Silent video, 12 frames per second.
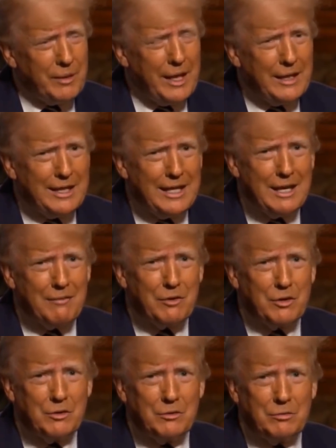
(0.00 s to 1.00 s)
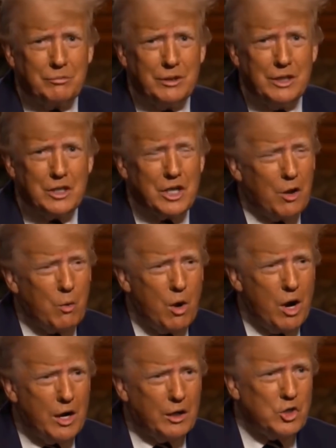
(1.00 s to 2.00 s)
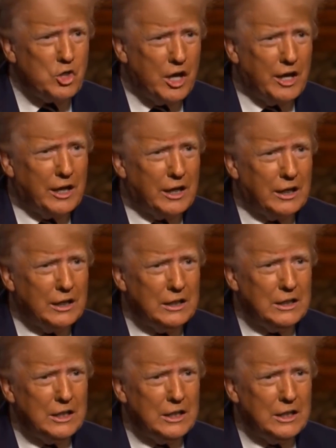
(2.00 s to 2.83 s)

and they never, in Taiwan, China,